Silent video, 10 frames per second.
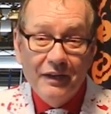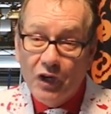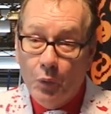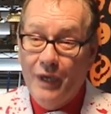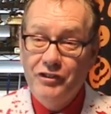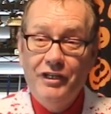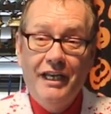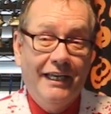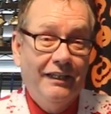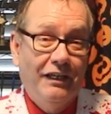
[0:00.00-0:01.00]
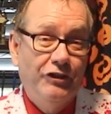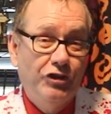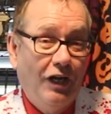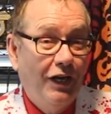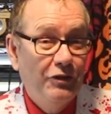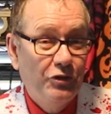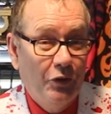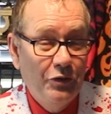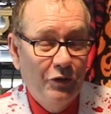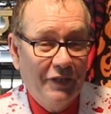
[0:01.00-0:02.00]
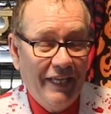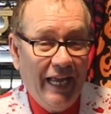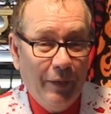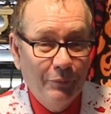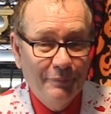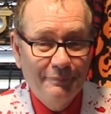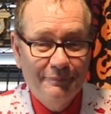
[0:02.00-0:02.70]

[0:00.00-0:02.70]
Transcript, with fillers: Questioning a charge on your account,